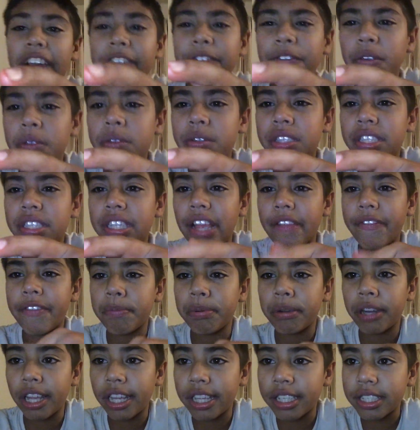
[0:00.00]
iPhone 7
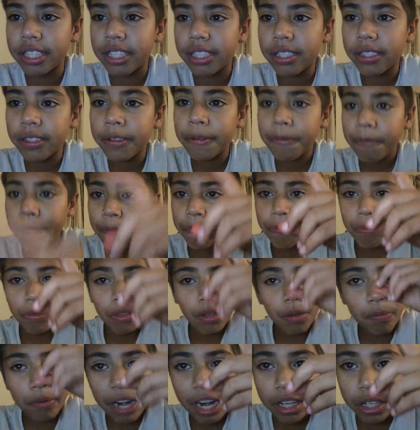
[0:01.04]
Plus,
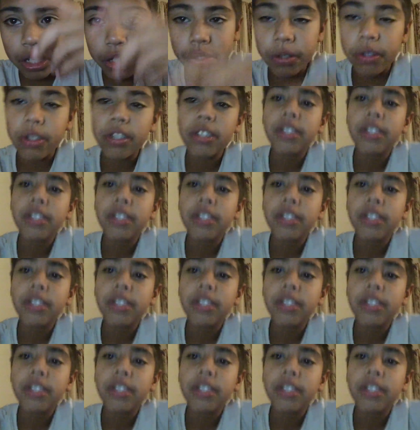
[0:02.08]
brand new,